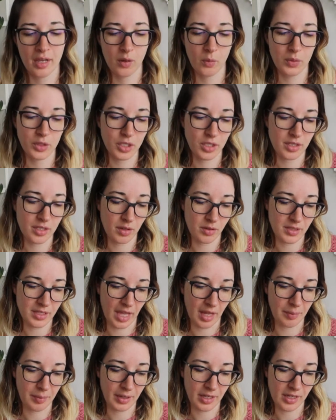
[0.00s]
which is so
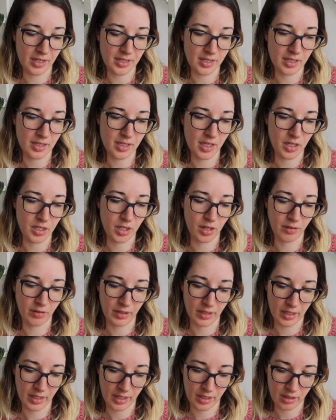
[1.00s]
sad because it's such a
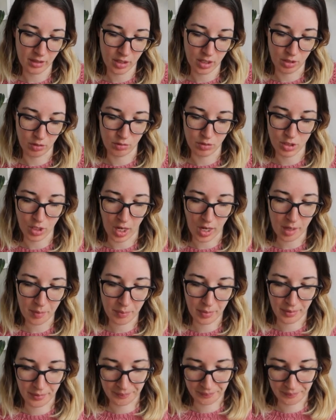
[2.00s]
really cute top.